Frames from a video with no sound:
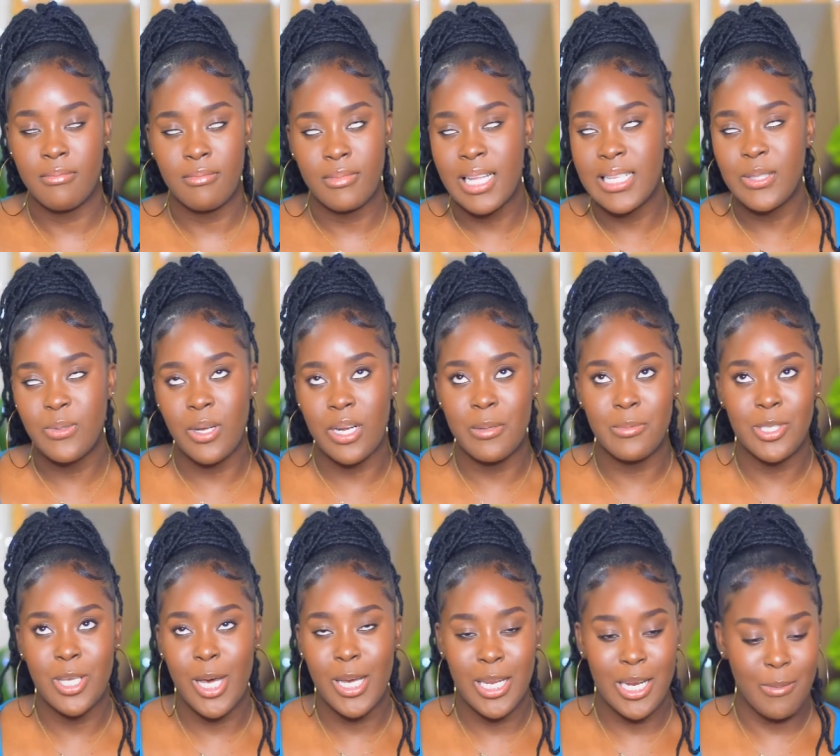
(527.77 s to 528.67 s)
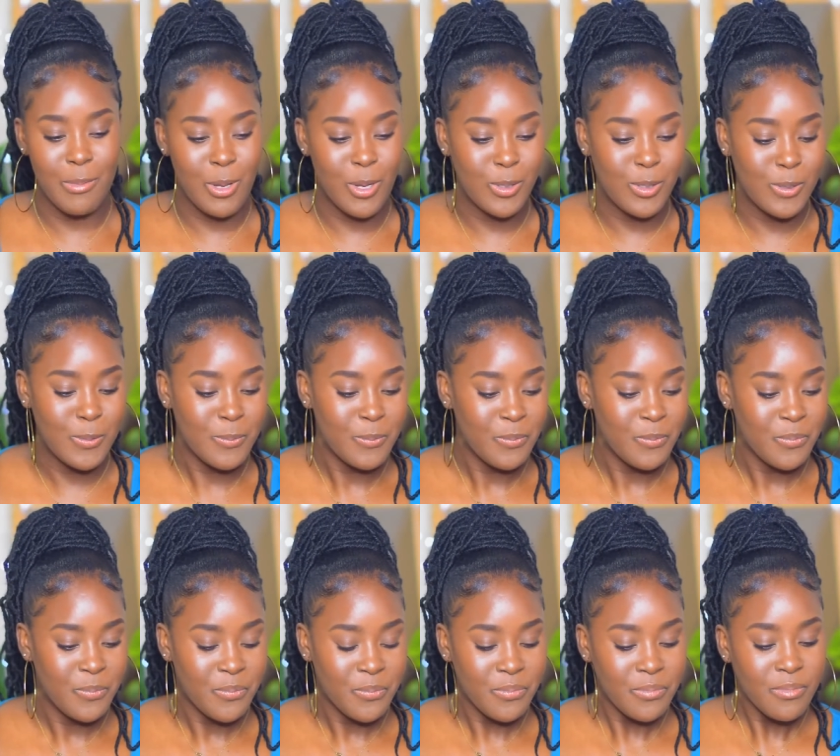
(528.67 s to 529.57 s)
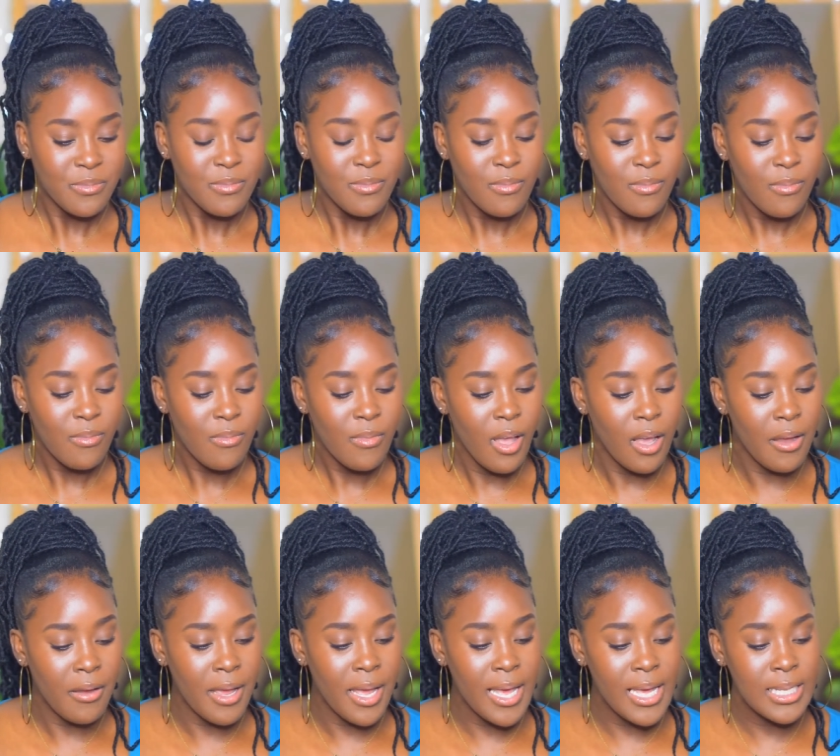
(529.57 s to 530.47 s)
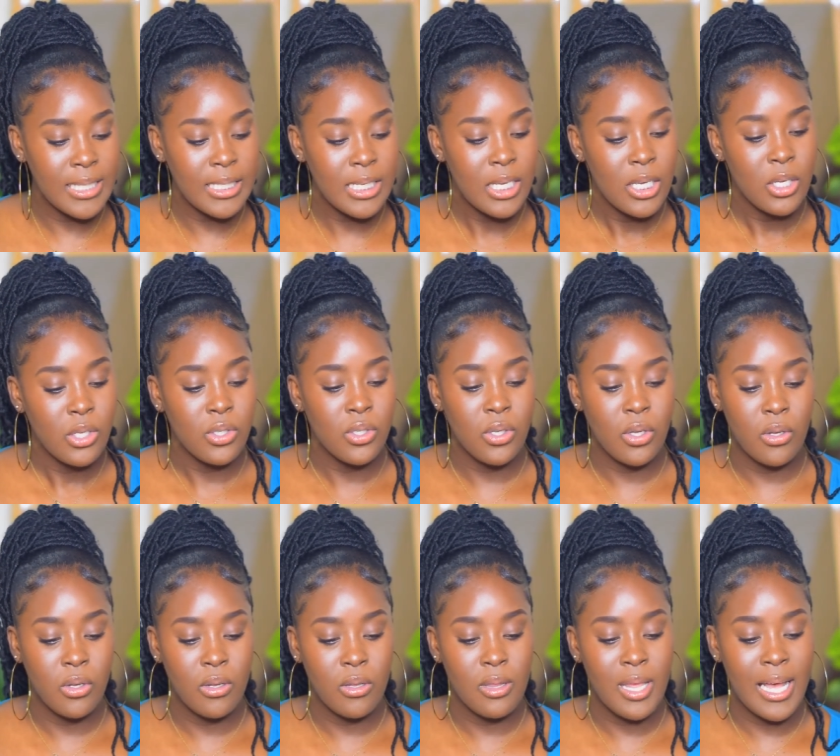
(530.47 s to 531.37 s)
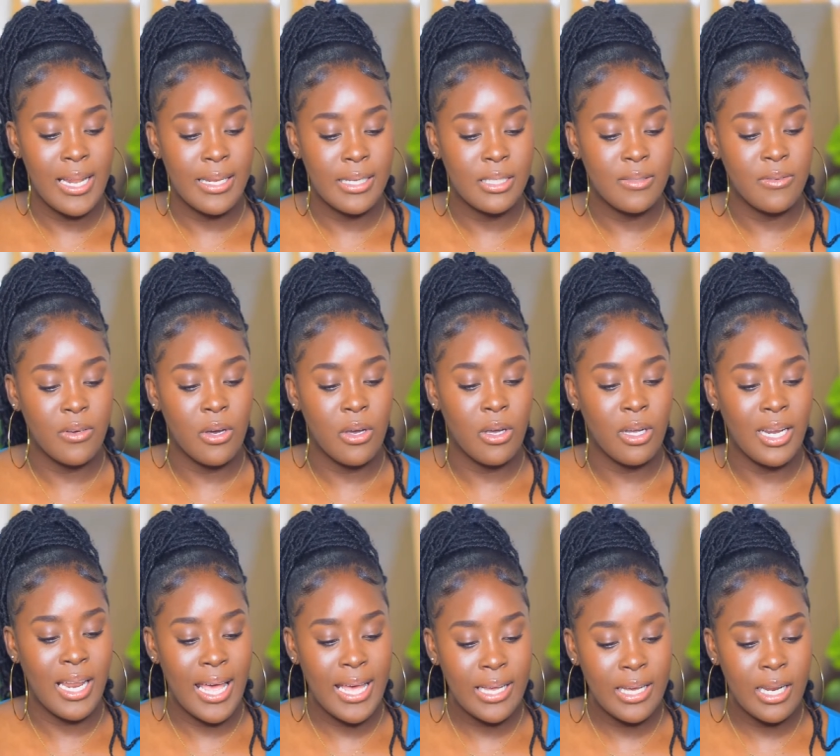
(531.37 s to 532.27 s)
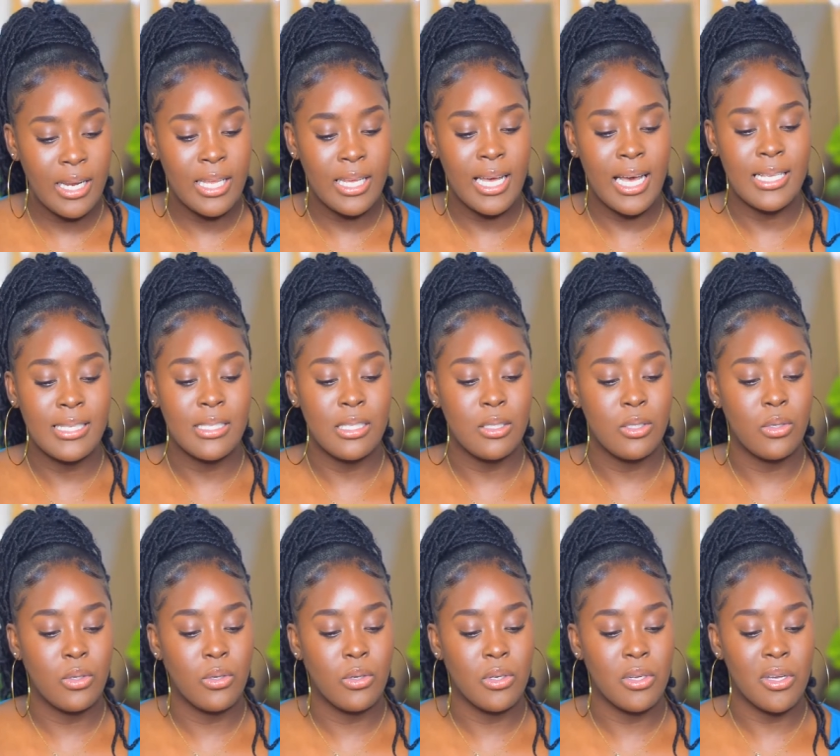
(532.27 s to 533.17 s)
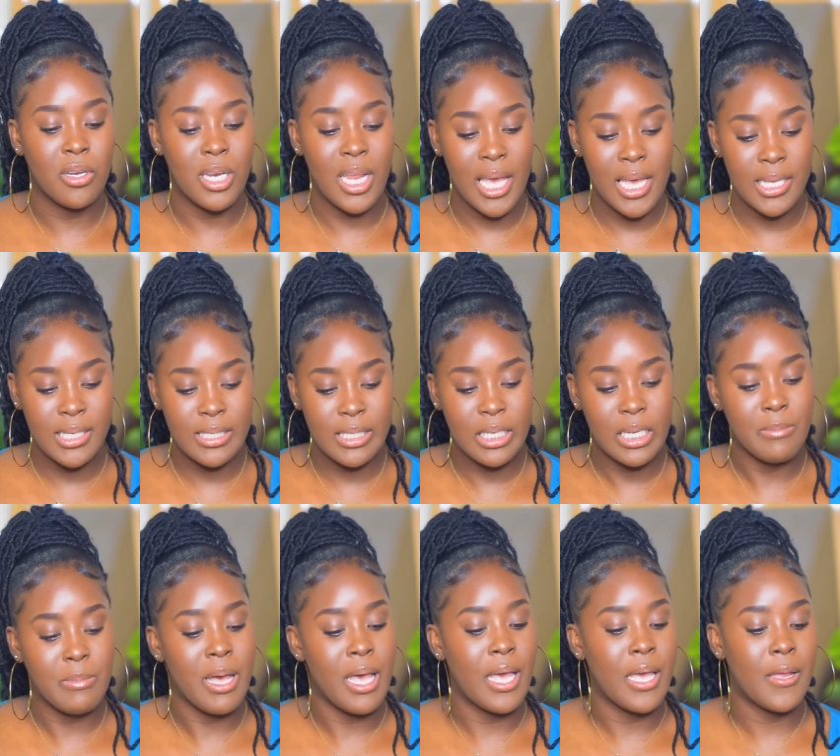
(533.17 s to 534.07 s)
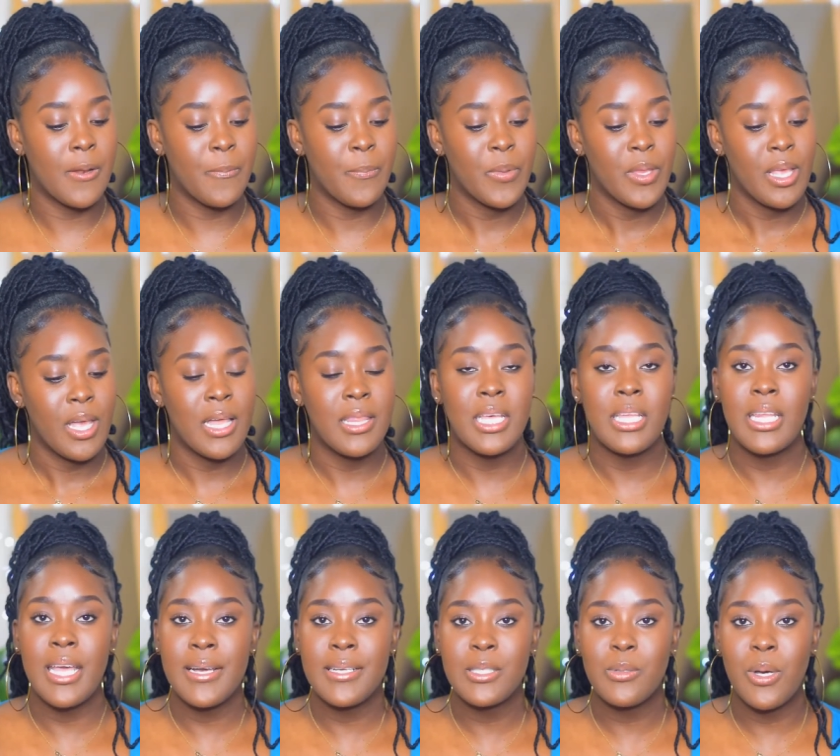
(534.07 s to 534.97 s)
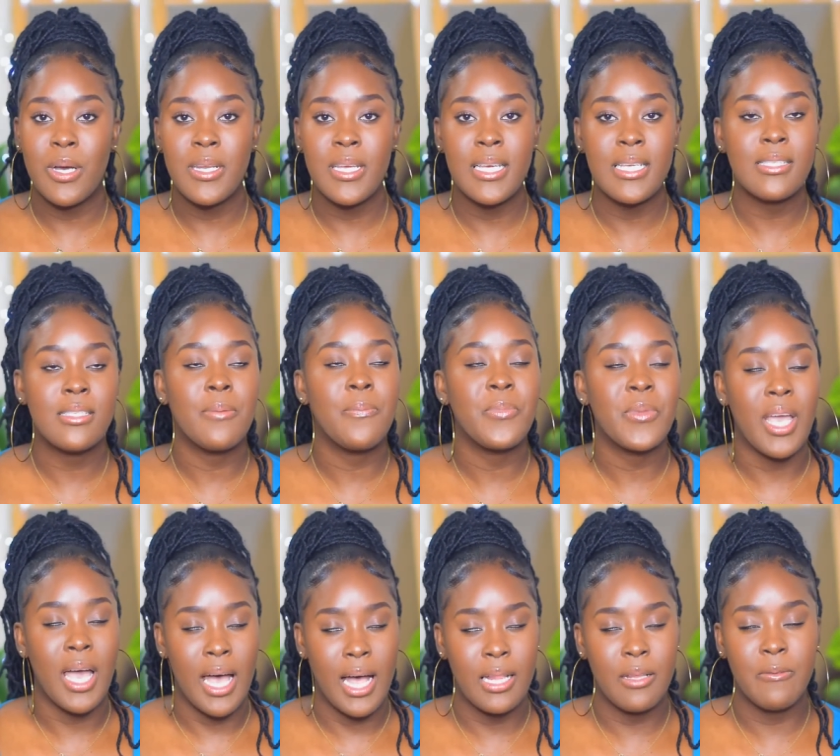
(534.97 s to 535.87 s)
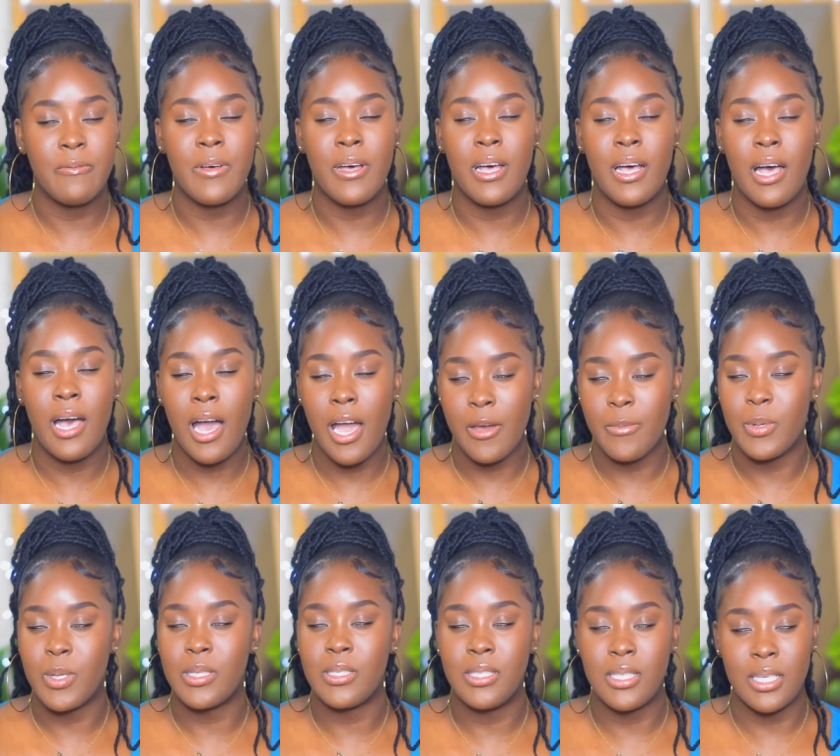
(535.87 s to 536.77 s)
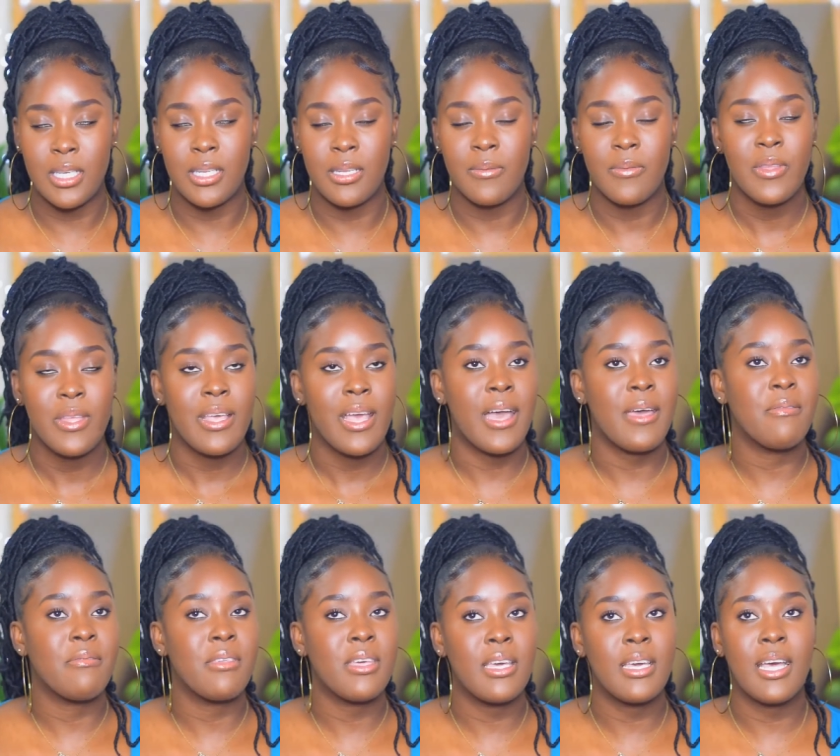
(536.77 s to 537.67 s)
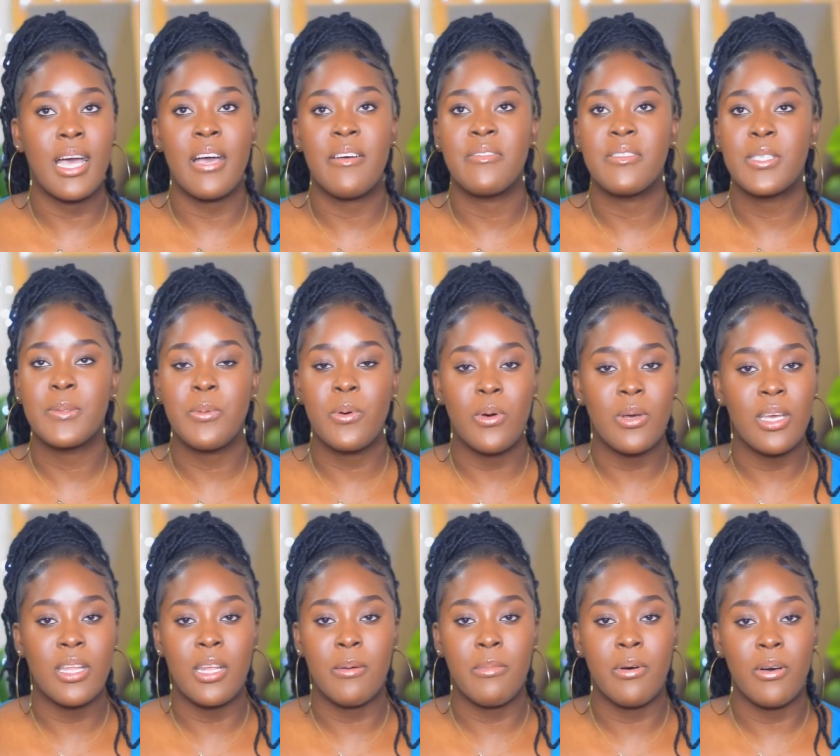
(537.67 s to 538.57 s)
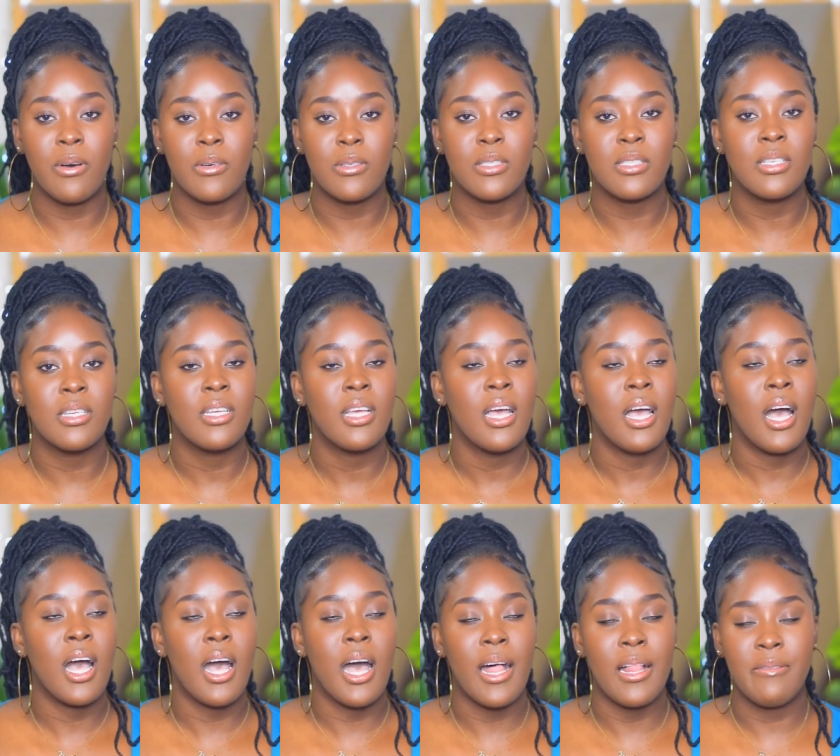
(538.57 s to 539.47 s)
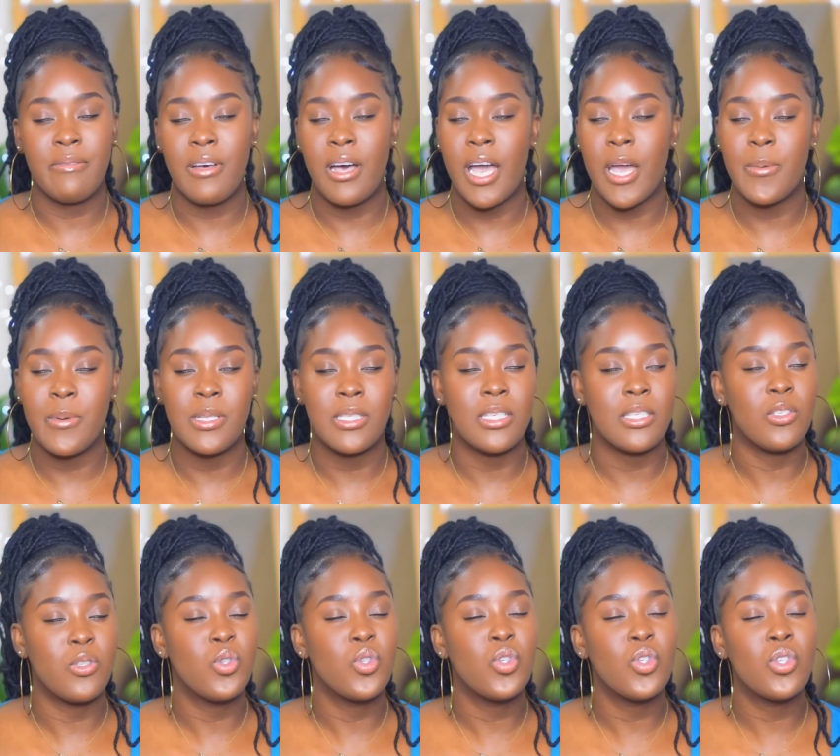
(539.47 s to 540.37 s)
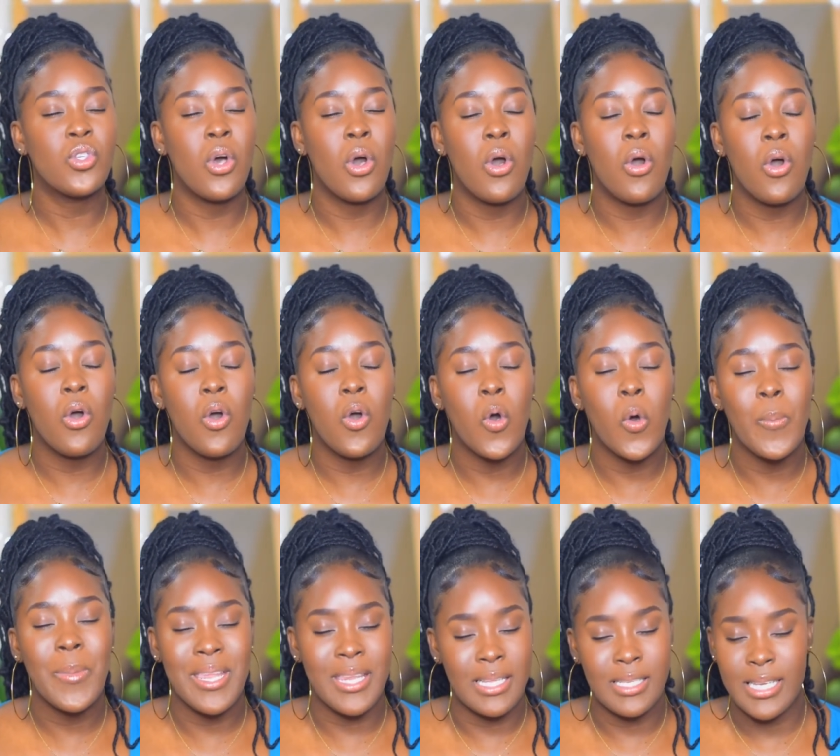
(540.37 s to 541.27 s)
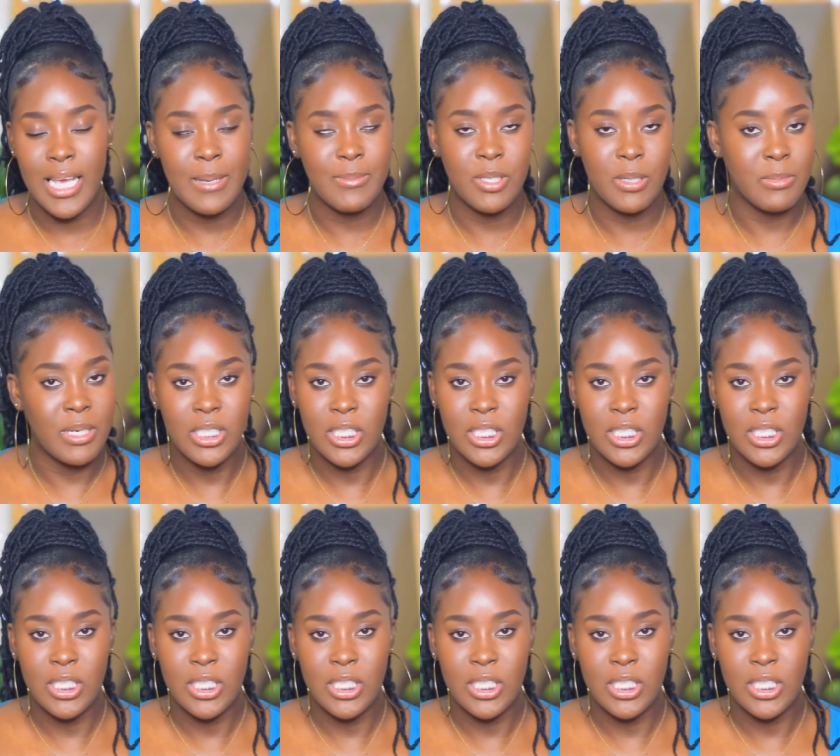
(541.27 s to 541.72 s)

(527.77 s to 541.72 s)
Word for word: that's what i'm talking about all right so that is for glycolic acid toner niacinamide and the next one is alpha arbutin i think i've spoken about uh, alpha arbutin so many times on my